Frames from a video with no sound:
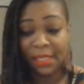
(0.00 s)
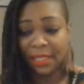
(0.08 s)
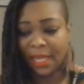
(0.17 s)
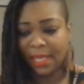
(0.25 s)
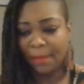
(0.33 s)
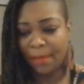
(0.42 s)

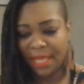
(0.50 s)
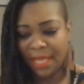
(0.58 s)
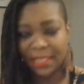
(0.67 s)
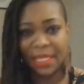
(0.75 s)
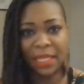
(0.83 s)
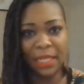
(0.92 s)
Like, it
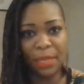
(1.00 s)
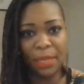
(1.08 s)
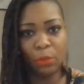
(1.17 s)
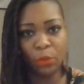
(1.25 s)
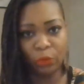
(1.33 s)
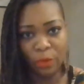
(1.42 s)
basically
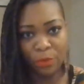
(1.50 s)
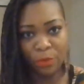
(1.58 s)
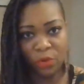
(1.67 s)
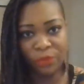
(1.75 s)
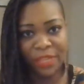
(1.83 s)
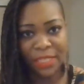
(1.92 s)
will
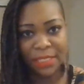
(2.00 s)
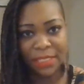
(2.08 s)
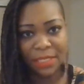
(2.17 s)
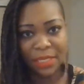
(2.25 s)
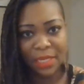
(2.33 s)
remove it